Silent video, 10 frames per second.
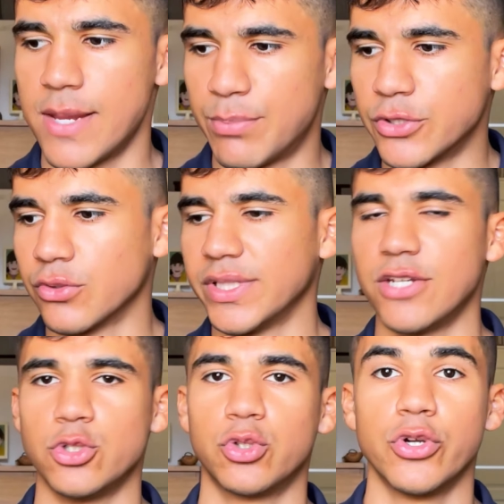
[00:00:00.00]
personally
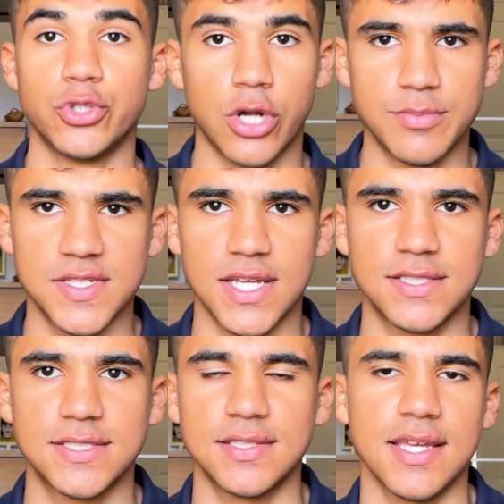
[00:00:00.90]
enjoy drop
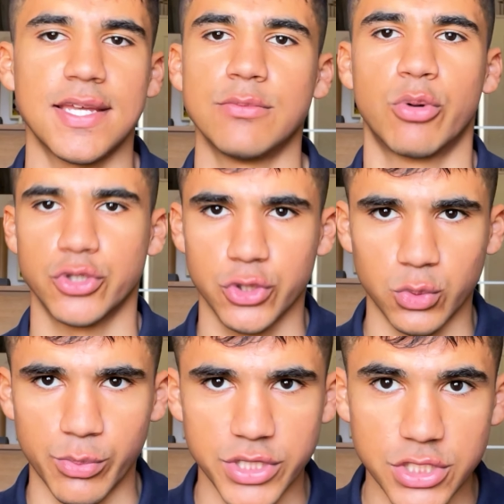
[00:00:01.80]
sets and
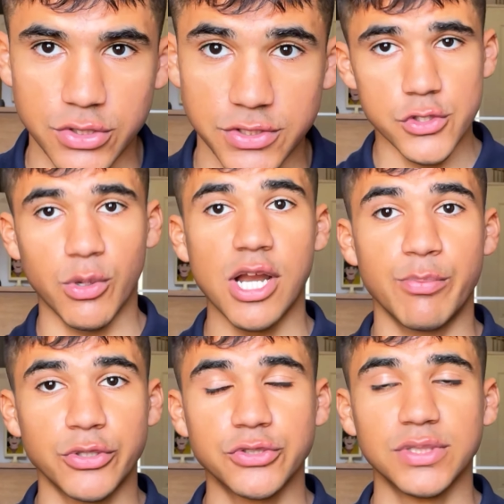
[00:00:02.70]
partial repetitions. So what I
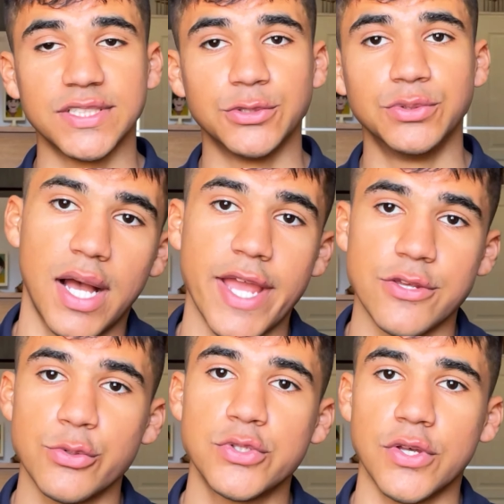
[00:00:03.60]
personally do, I
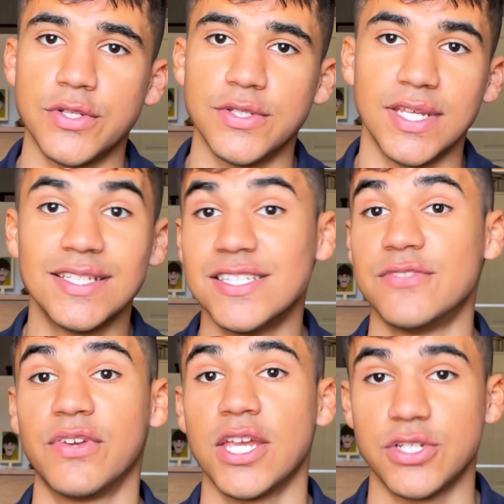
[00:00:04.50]
use an
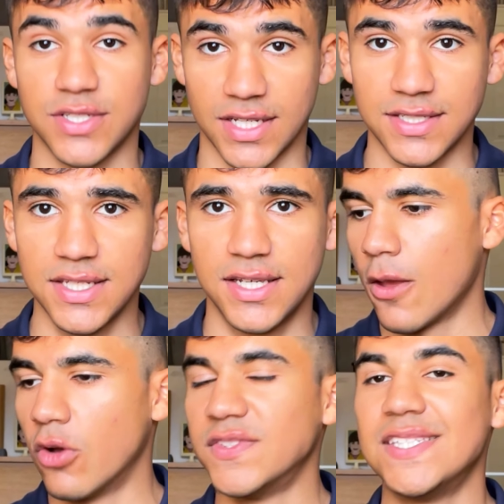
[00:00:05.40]
intensification
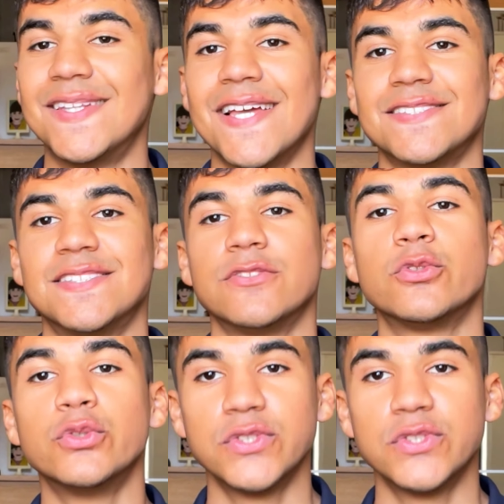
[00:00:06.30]
technique on the last 2